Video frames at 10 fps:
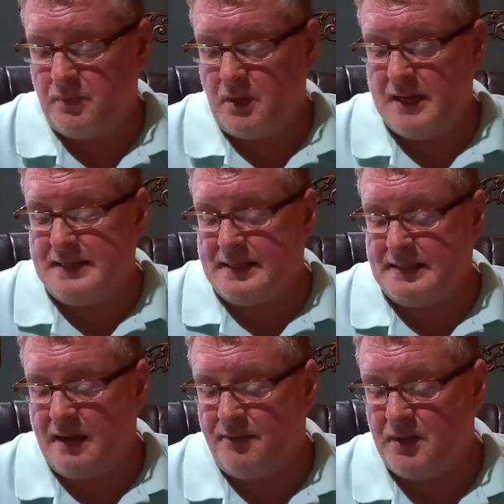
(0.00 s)
it does
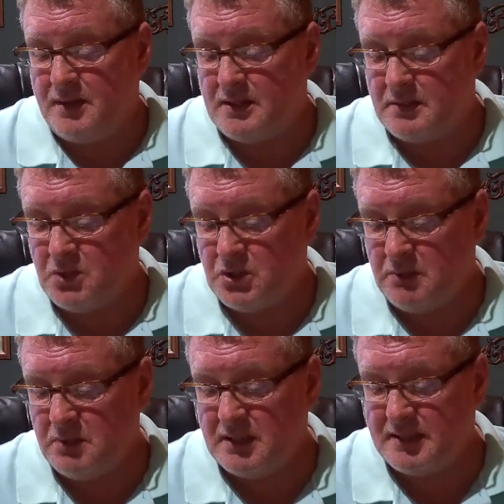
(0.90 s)
not fit this machine
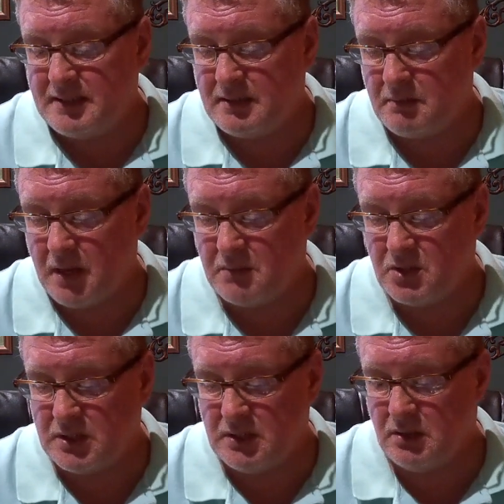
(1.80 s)
because this
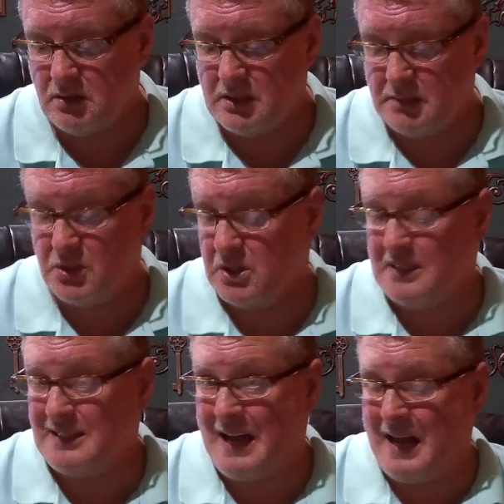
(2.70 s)
machine does
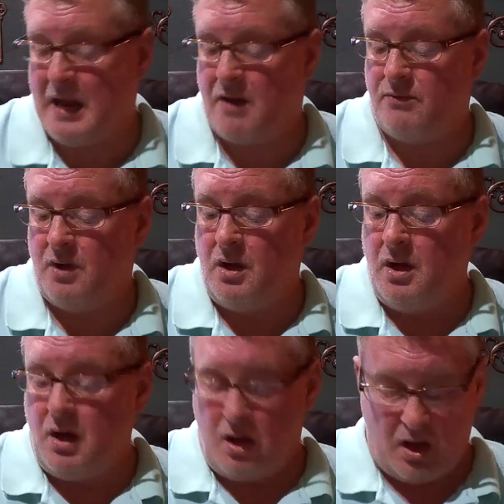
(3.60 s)
not have
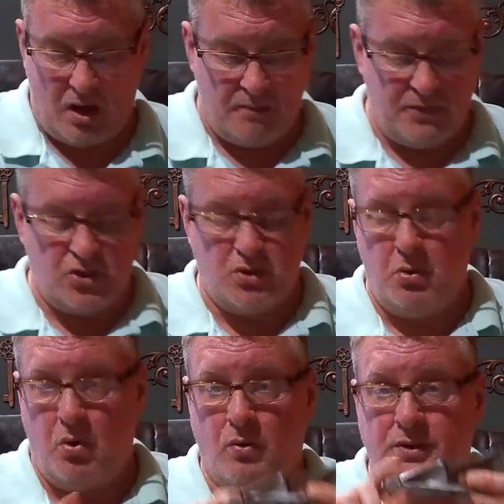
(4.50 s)
the 2
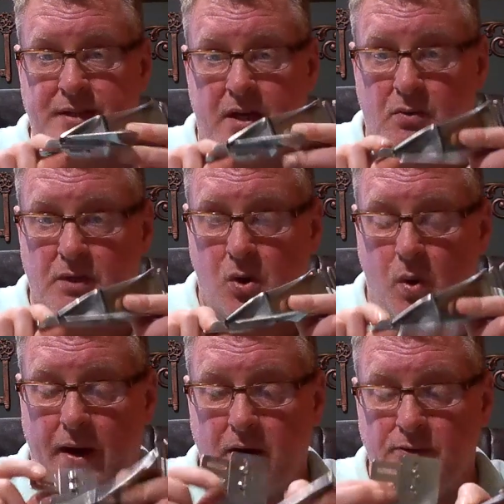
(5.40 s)
holes that are
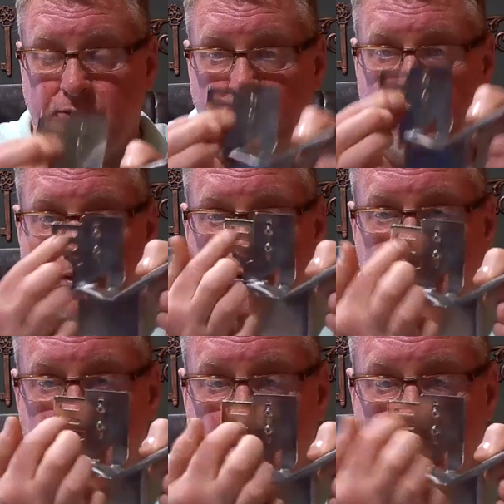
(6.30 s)
required for it, that
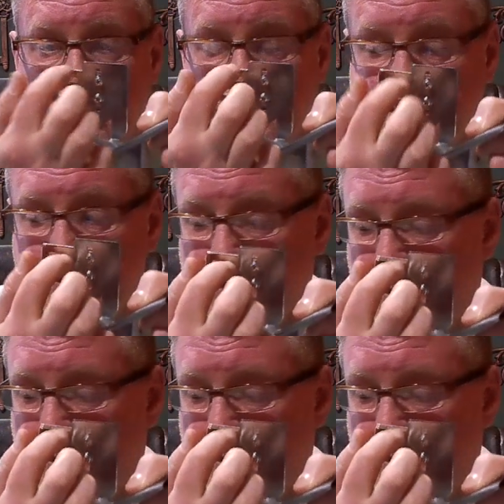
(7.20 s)
the screws go